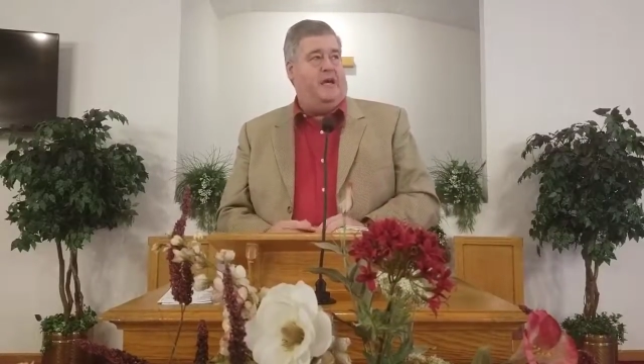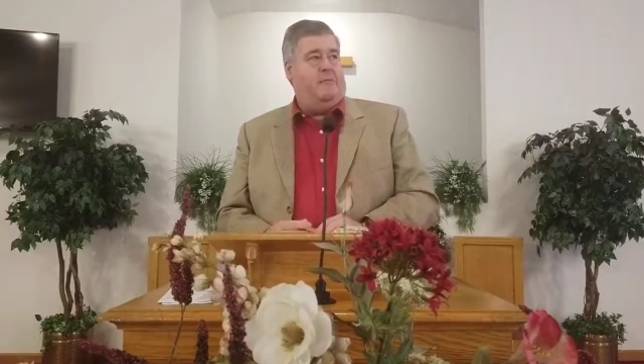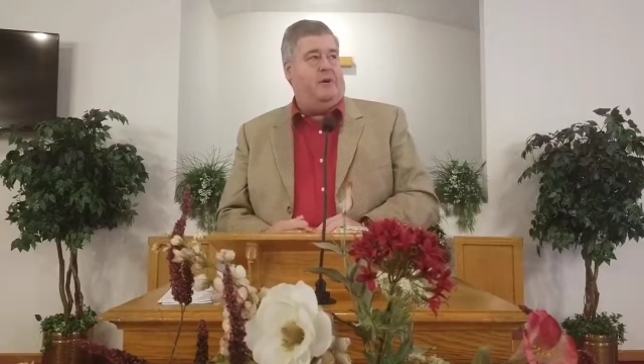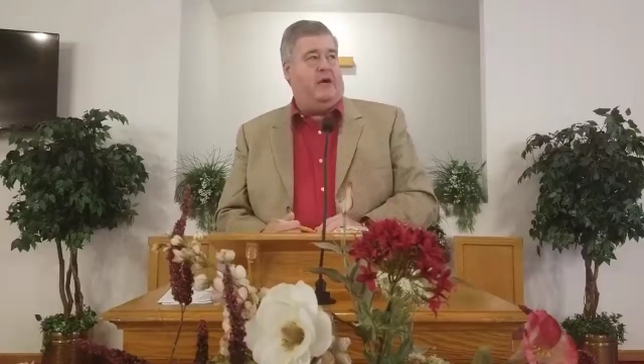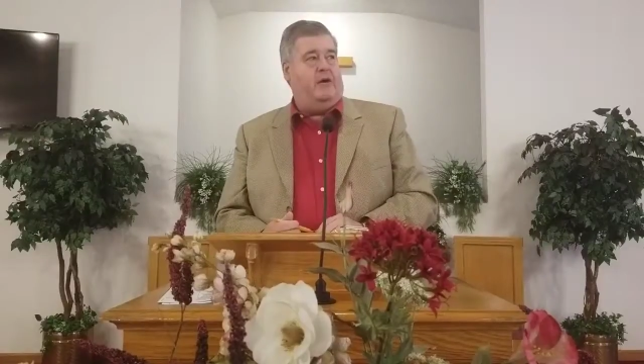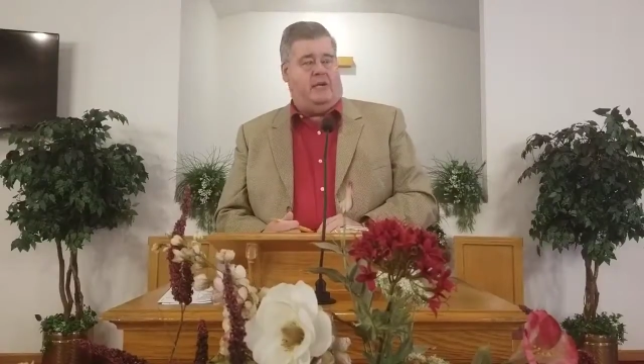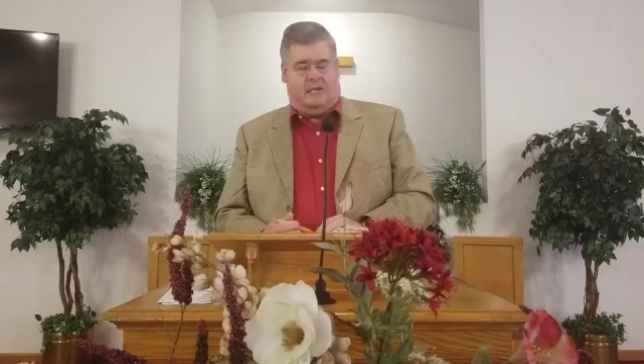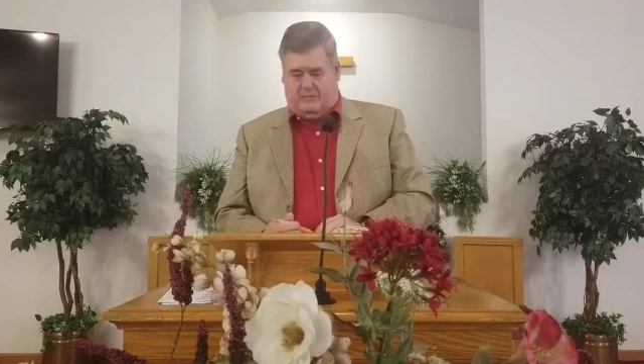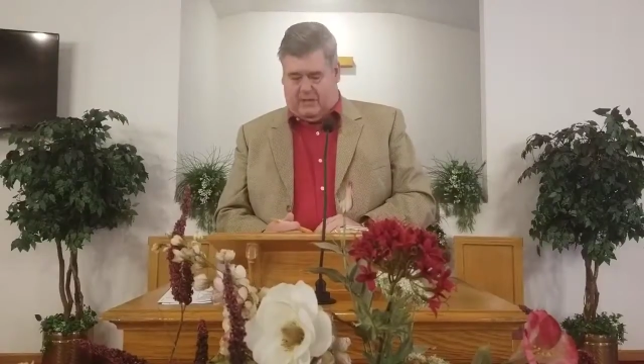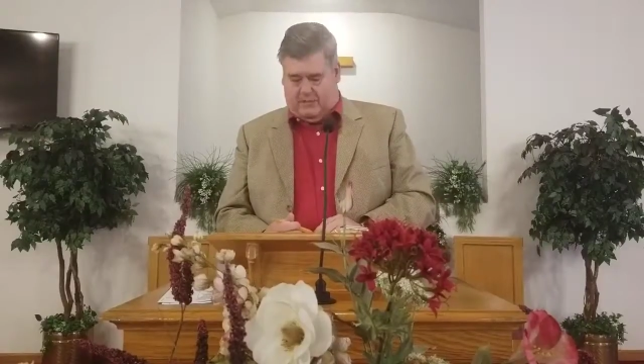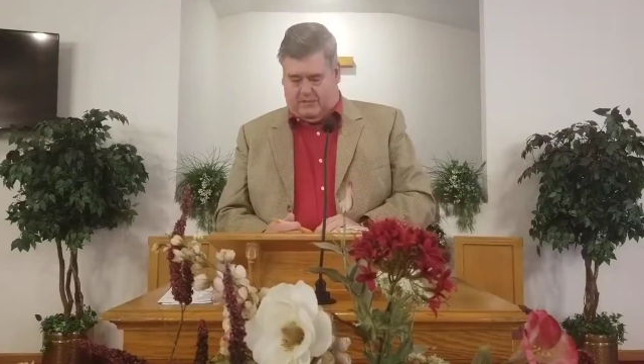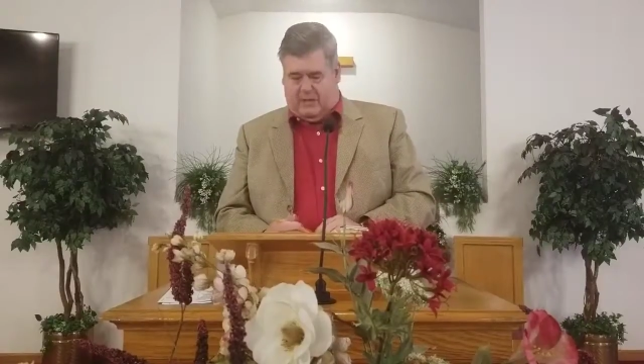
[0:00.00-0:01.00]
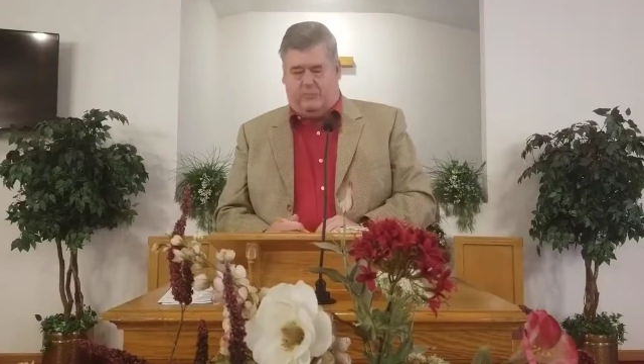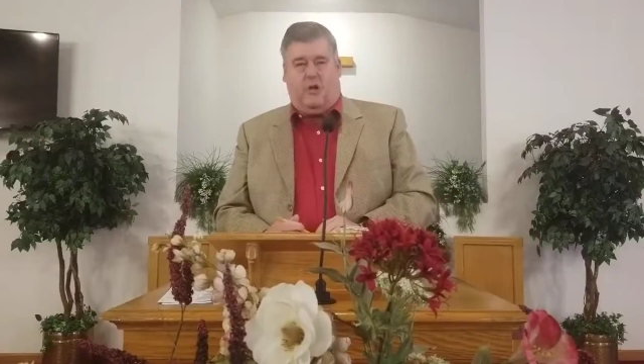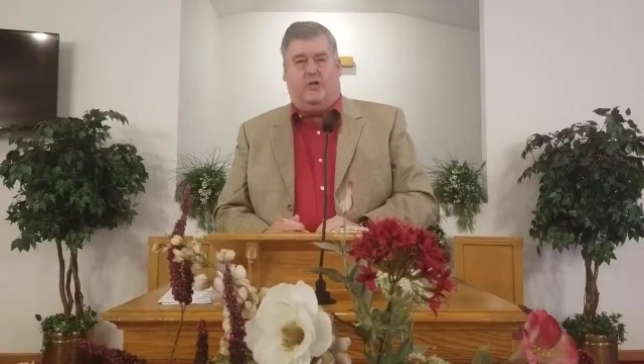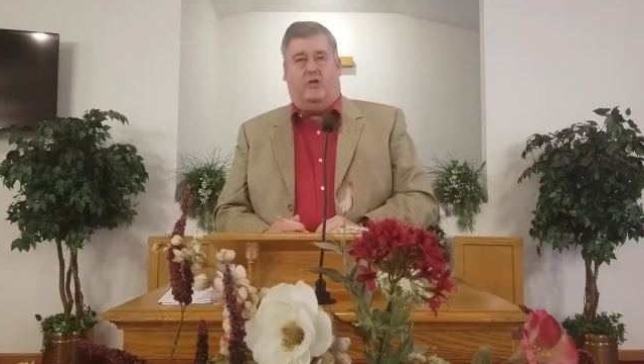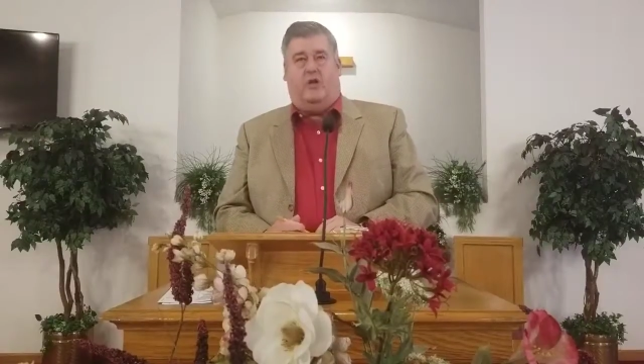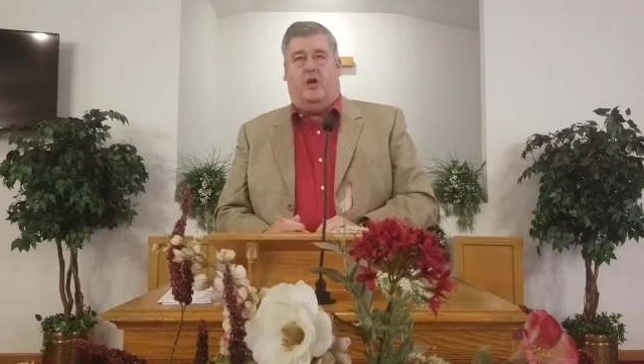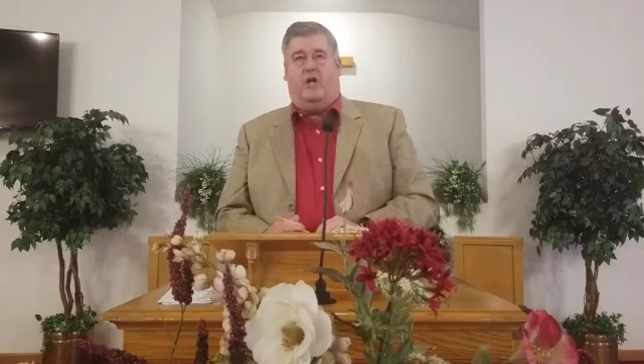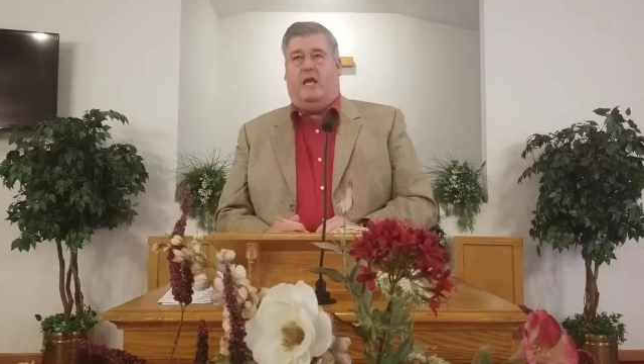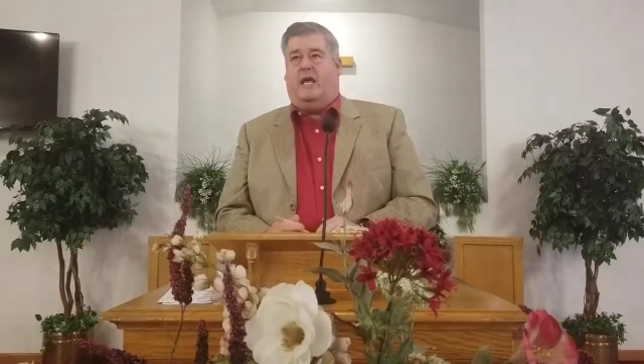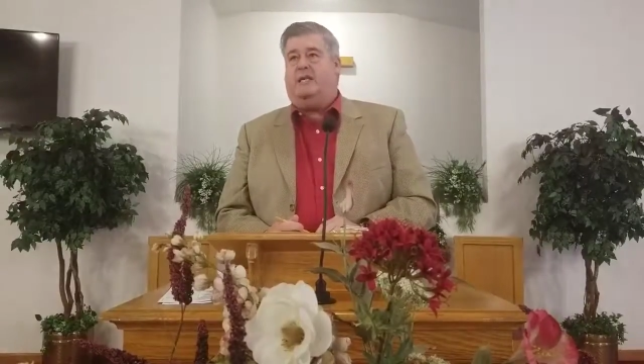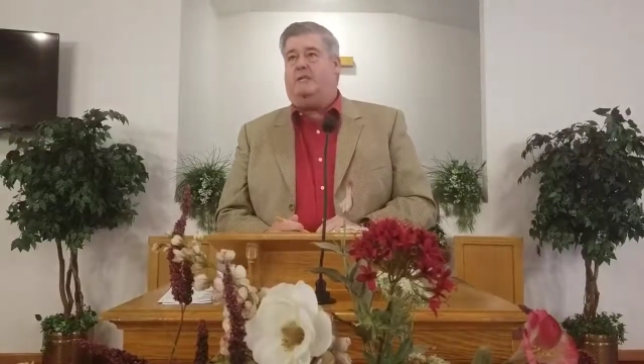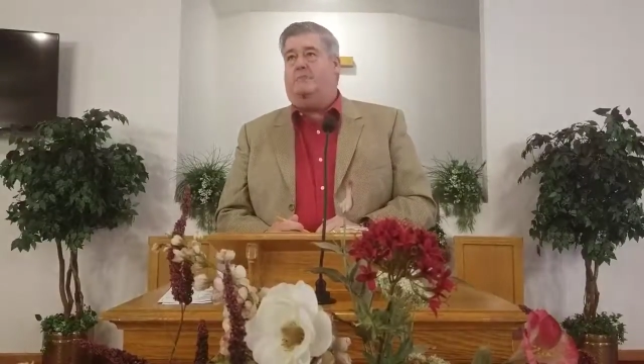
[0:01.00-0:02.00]
about as my brother-in-law had
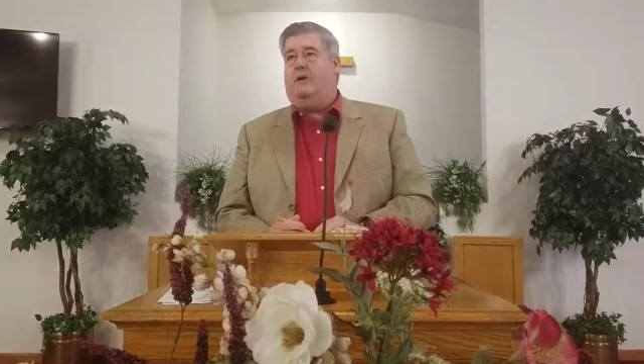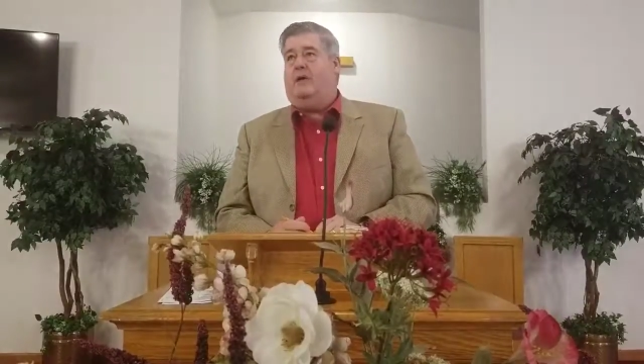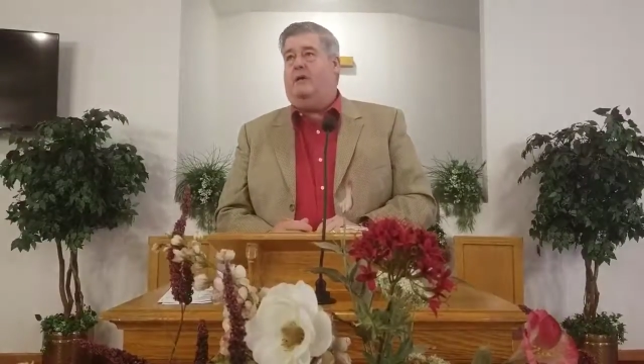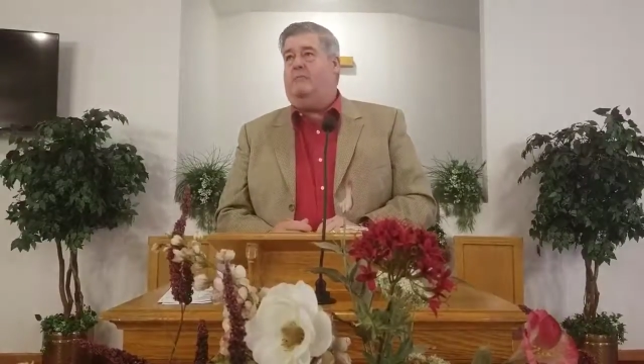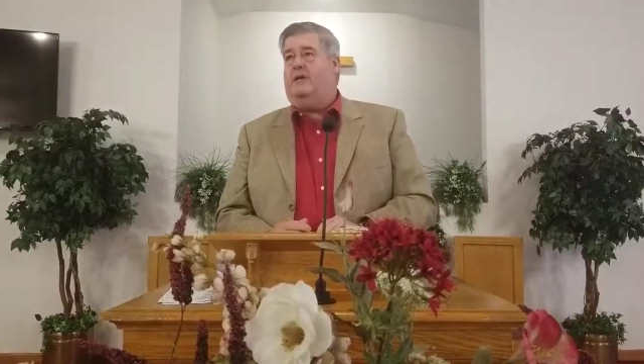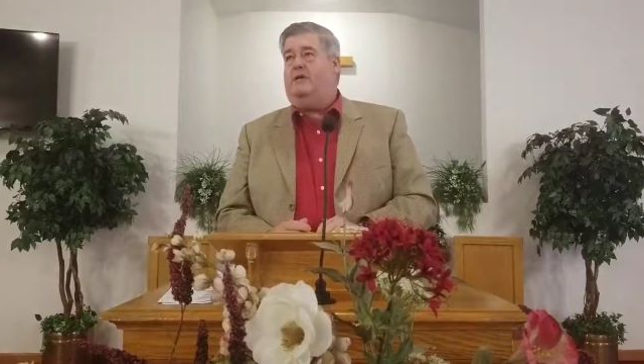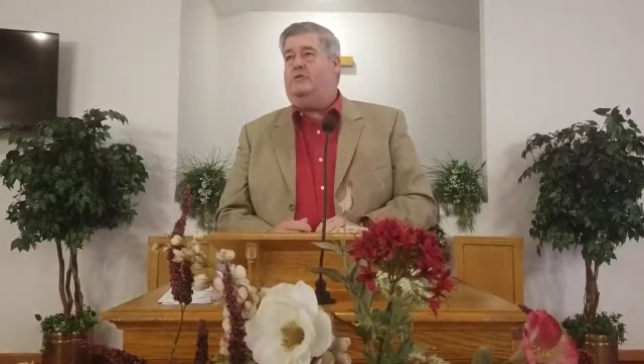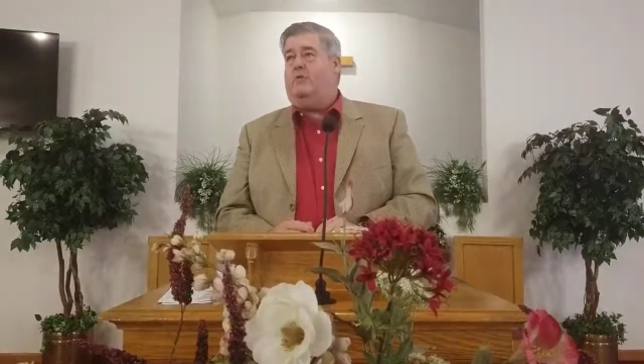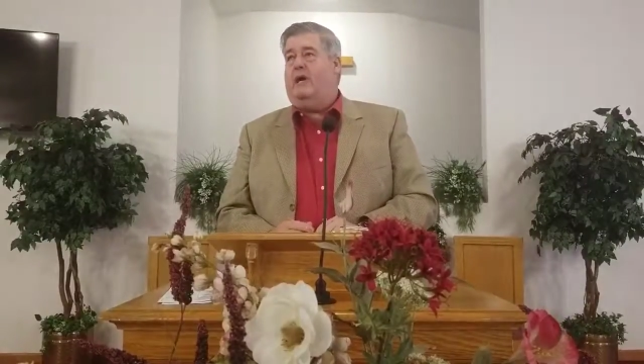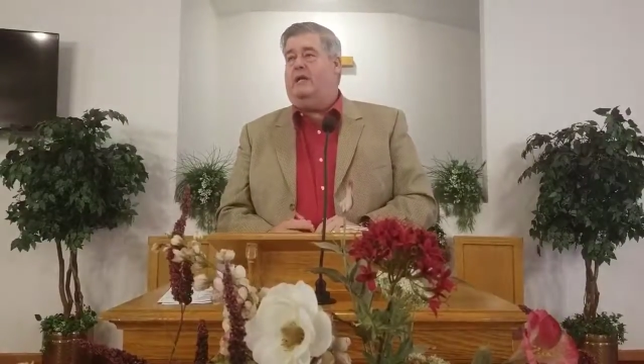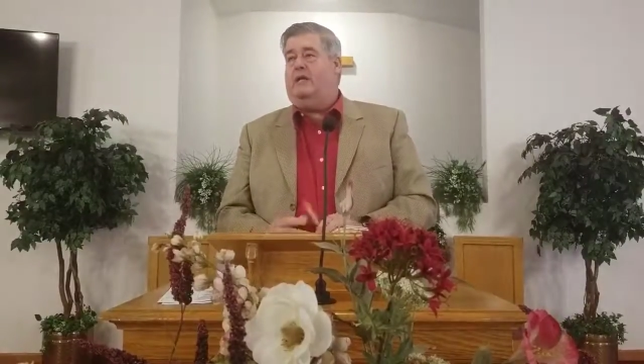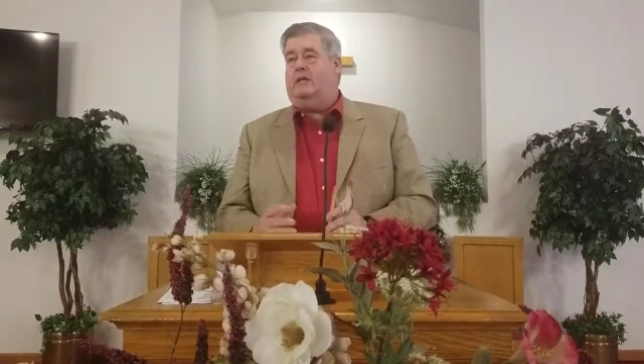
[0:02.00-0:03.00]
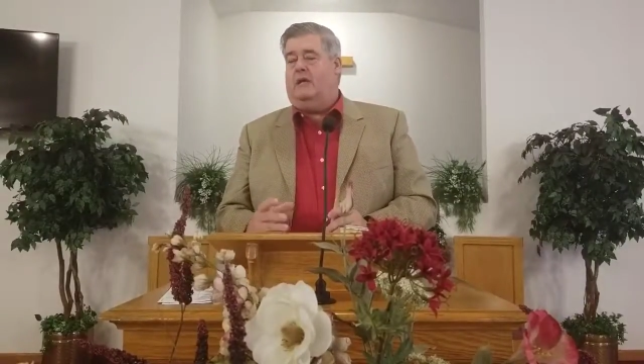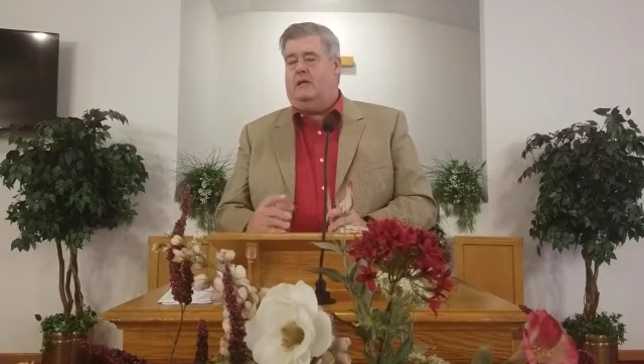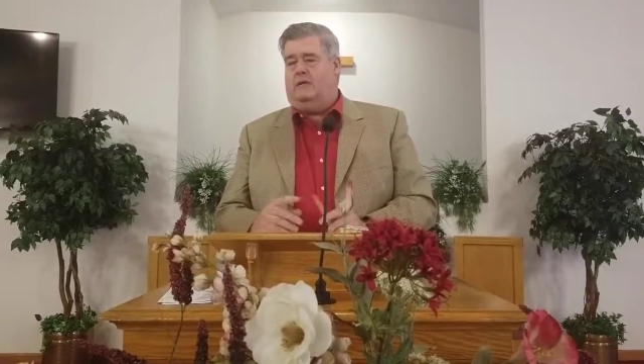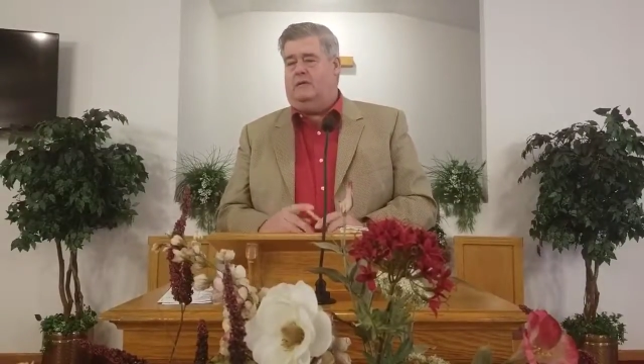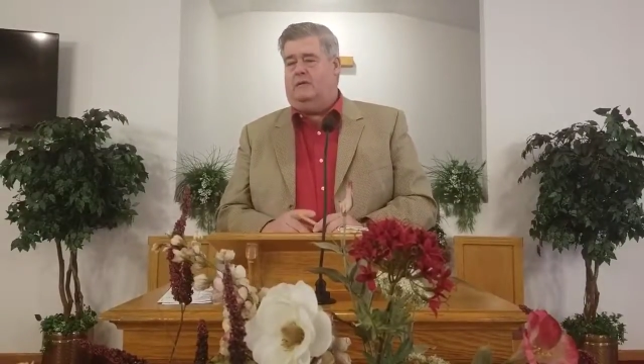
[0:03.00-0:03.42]
asked me to write a